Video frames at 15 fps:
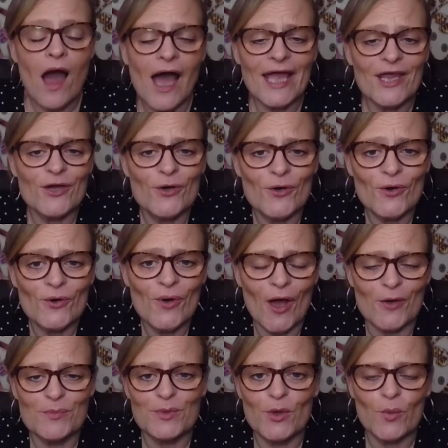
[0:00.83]
Hi all,
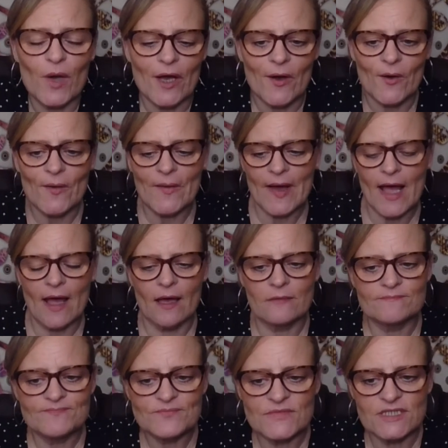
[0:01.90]
hope you're well.
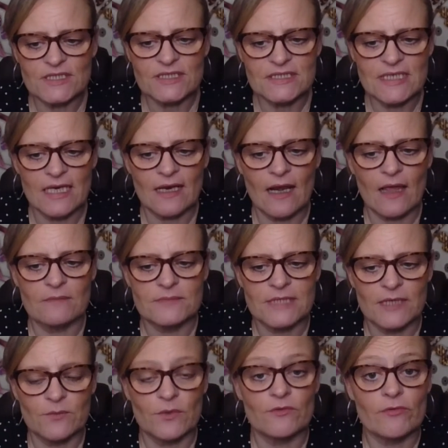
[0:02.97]
Um, just a little
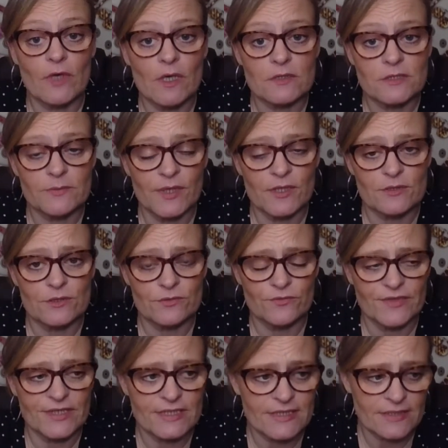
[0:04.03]
update with regards to
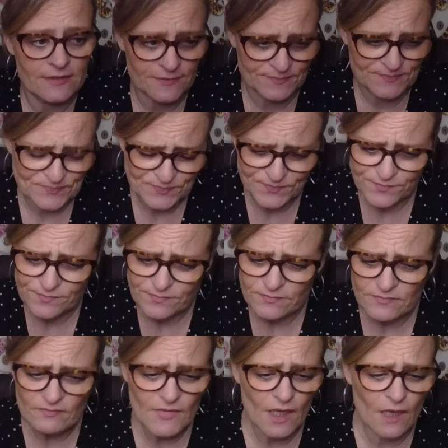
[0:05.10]
personal readings.
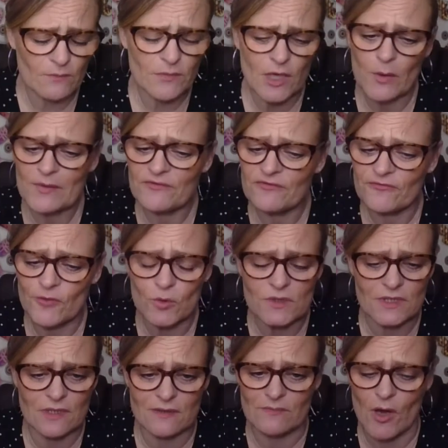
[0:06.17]
I'm going
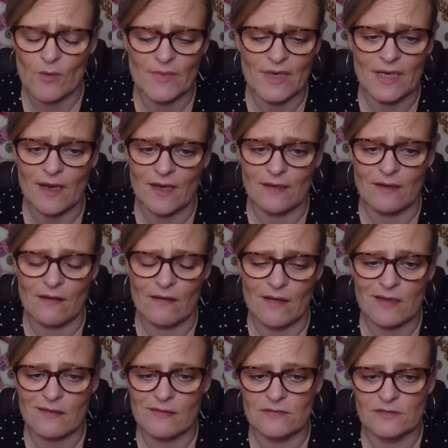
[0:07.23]
forward at the moment and
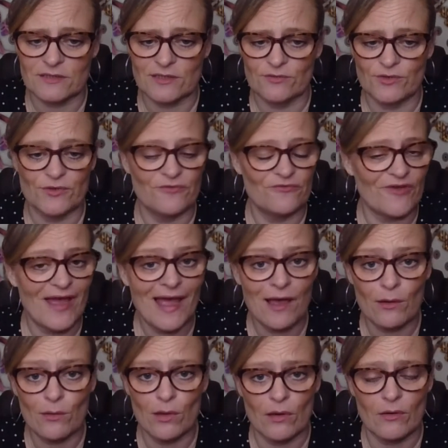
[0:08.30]
I can't tell you for
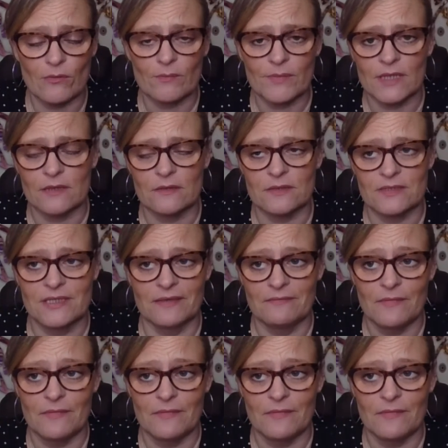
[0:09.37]
how long because